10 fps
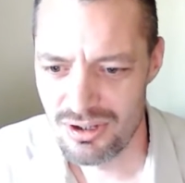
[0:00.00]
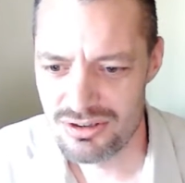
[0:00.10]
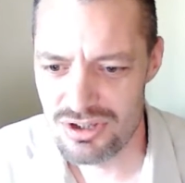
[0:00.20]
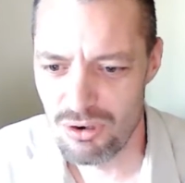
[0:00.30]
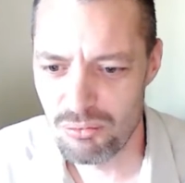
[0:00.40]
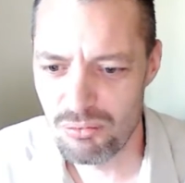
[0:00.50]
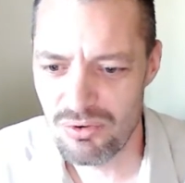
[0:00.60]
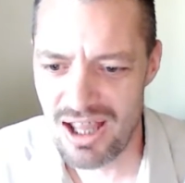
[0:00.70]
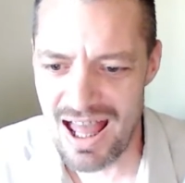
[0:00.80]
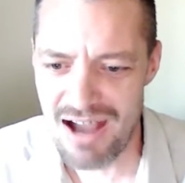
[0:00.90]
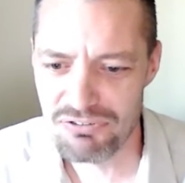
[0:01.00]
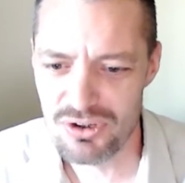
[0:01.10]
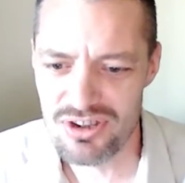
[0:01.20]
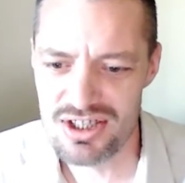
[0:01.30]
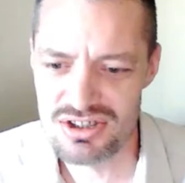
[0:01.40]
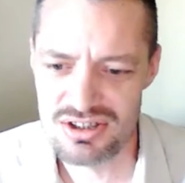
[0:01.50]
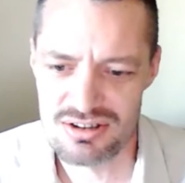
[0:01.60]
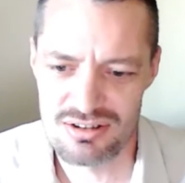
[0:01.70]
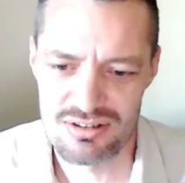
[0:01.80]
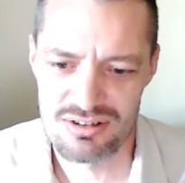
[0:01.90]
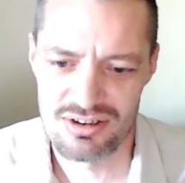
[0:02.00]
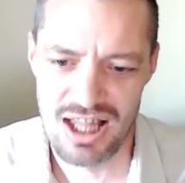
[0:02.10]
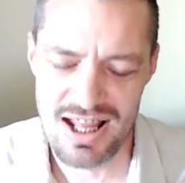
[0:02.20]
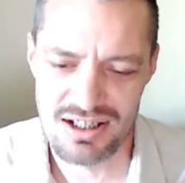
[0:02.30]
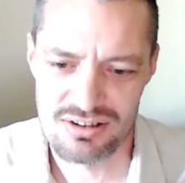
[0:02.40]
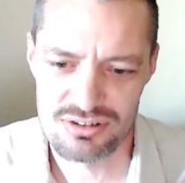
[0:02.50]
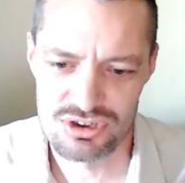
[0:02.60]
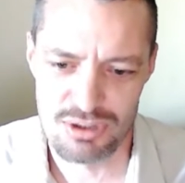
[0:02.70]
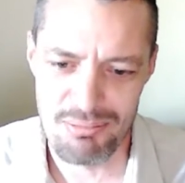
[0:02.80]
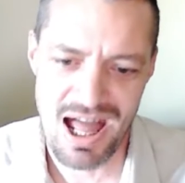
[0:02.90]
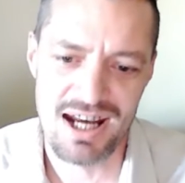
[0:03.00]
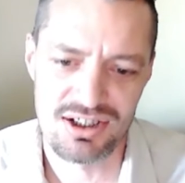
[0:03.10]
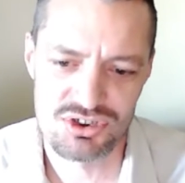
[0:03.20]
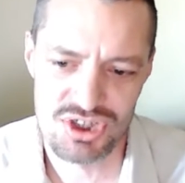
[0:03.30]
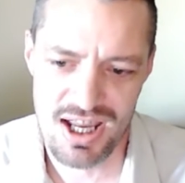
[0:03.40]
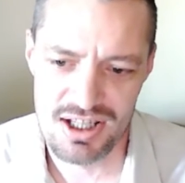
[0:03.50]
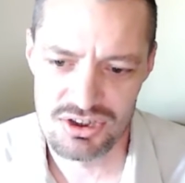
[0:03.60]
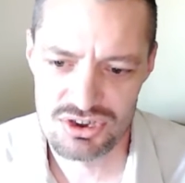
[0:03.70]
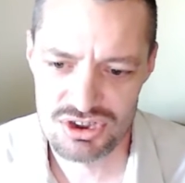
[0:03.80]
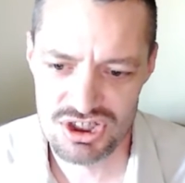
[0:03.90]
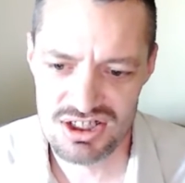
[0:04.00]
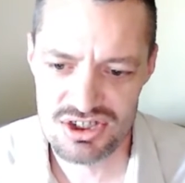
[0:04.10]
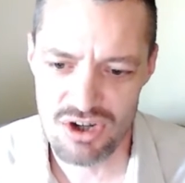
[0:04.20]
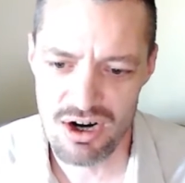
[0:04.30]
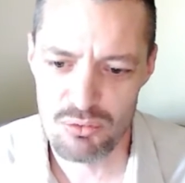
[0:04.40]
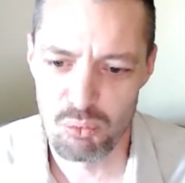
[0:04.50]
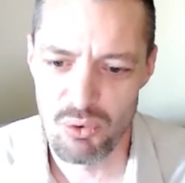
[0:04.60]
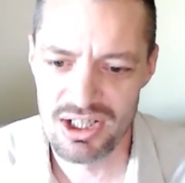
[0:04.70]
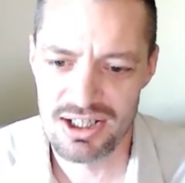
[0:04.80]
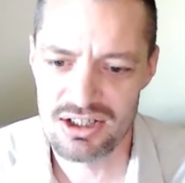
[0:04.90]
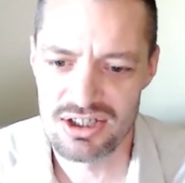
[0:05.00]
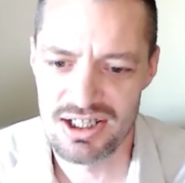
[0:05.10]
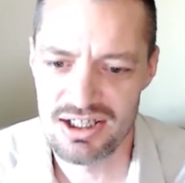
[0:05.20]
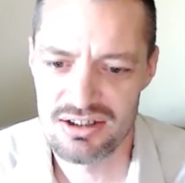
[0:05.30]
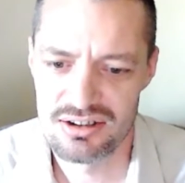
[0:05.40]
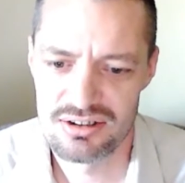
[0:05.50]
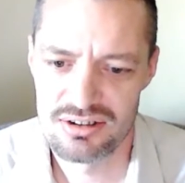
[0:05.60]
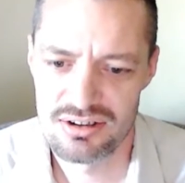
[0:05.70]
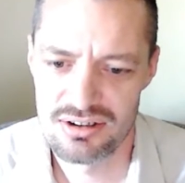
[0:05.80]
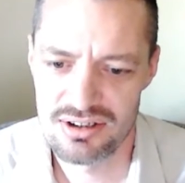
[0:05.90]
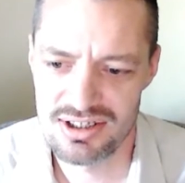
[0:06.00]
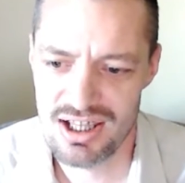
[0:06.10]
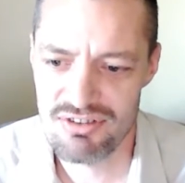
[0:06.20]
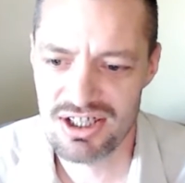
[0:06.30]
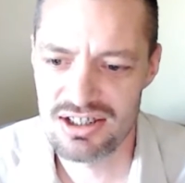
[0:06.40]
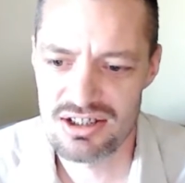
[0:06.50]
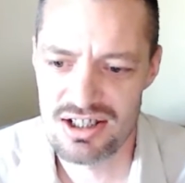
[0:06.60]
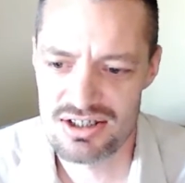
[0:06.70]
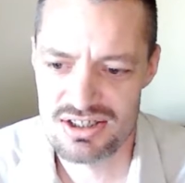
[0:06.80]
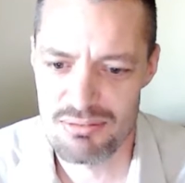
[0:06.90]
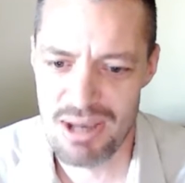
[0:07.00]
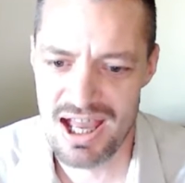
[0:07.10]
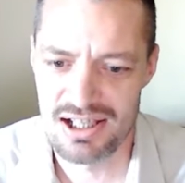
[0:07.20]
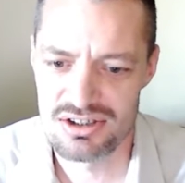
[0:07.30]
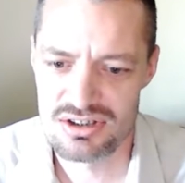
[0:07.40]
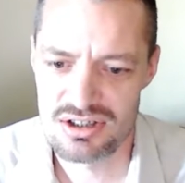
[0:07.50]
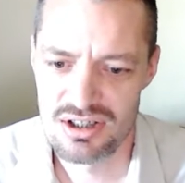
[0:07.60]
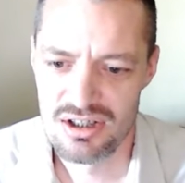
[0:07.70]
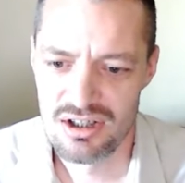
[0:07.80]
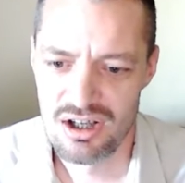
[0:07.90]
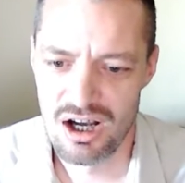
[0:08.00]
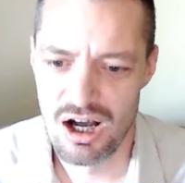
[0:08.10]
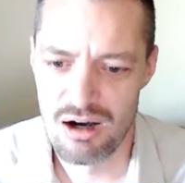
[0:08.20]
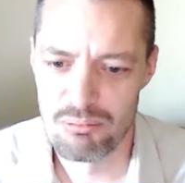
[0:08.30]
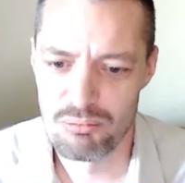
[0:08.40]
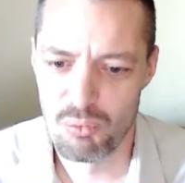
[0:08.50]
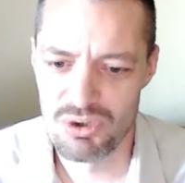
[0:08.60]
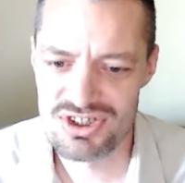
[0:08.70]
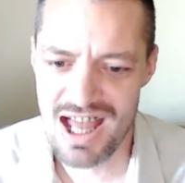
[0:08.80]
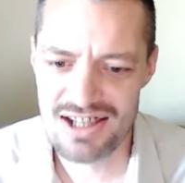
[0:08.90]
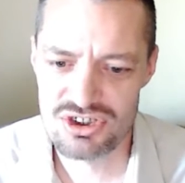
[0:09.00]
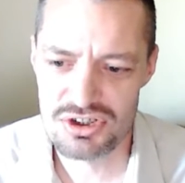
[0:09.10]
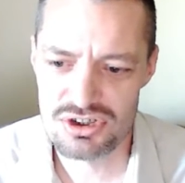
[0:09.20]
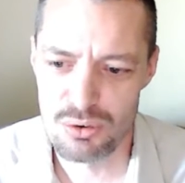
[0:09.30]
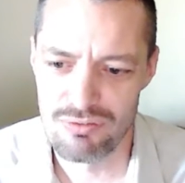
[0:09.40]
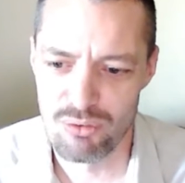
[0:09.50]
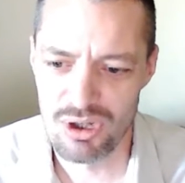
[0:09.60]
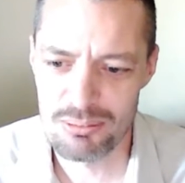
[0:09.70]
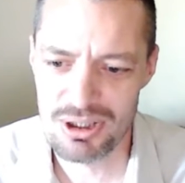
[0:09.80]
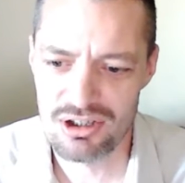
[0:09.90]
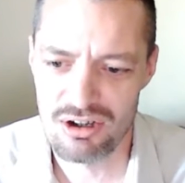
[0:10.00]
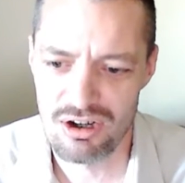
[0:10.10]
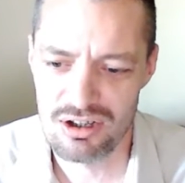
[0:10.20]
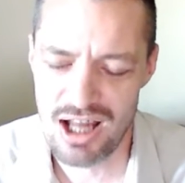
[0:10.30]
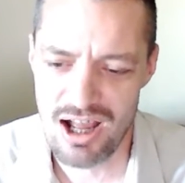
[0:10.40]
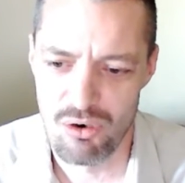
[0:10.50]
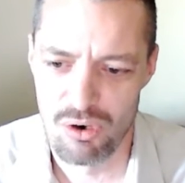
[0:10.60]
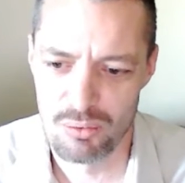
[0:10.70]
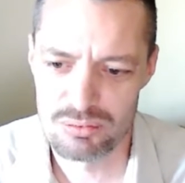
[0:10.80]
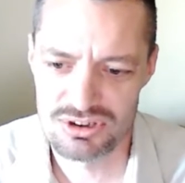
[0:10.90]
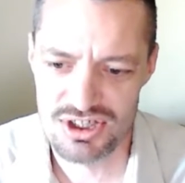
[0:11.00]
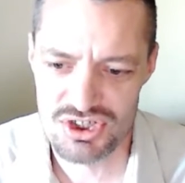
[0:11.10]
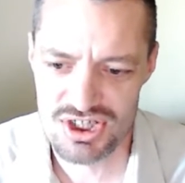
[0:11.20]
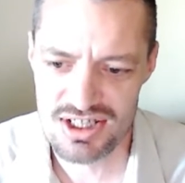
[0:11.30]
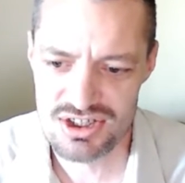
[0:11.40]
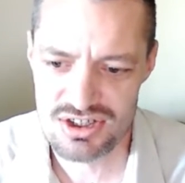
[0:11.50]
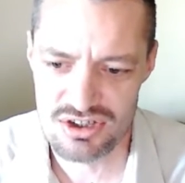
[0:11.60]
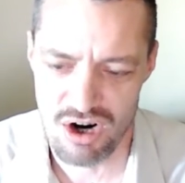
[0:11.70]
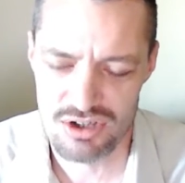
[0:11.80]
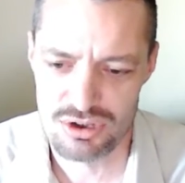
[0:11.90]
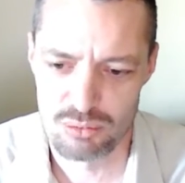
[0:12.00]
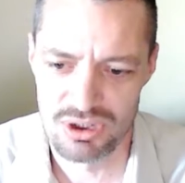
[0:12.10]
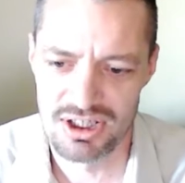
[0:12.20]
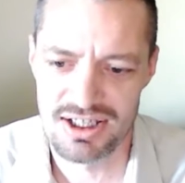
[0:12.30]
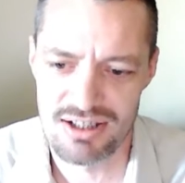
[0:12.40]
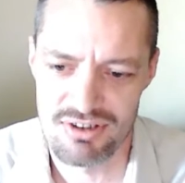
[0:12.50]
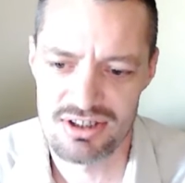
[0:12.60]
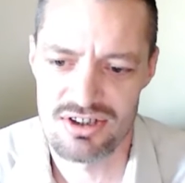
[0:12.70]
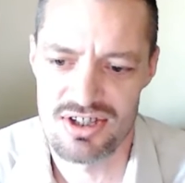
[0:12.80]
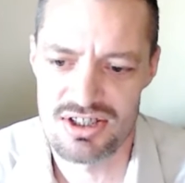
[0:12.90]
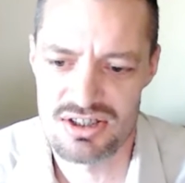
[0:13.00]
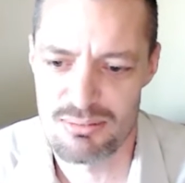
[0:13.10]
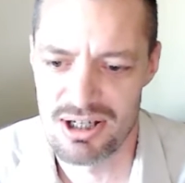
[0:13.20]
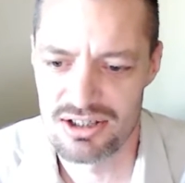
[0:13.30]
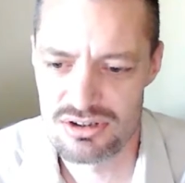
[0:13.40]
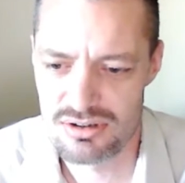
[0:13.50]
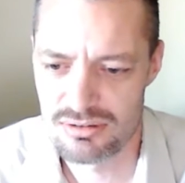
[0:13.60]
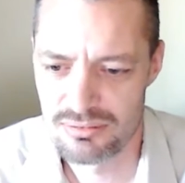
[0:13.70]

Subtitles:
So after this, like, dramatic change, she started willingly giving in to his demands. Was that just to avoid being hurt, or did she start to really give in to these demands?